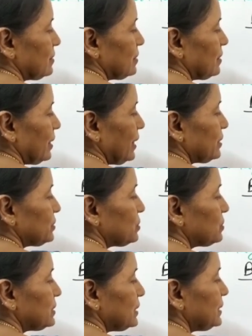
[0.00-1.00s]

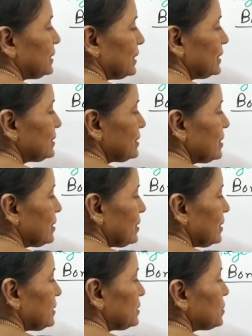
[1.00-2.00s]
Exocoetus, it
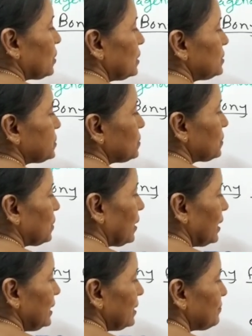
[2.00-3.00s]
is also called
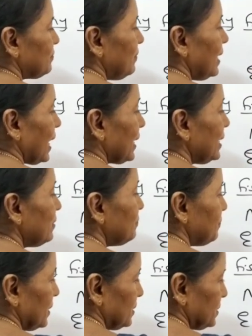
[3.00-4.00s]
flying
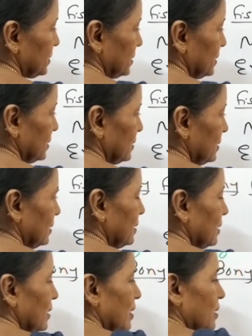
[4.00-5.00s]
fish.
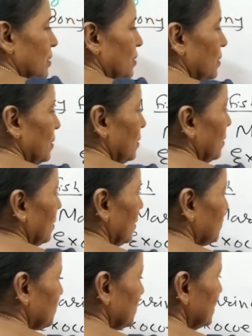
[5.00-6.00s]
of
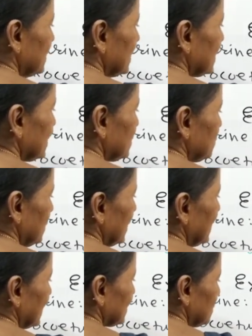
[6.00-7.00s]
course it is it
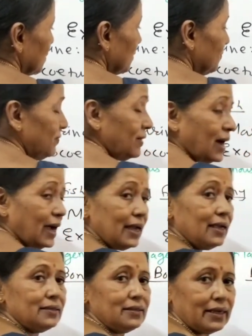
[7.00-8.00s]
does not fly in
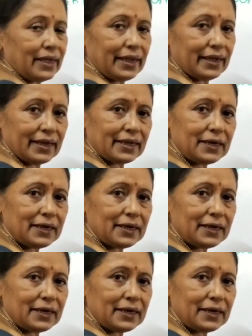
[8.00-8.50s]
the air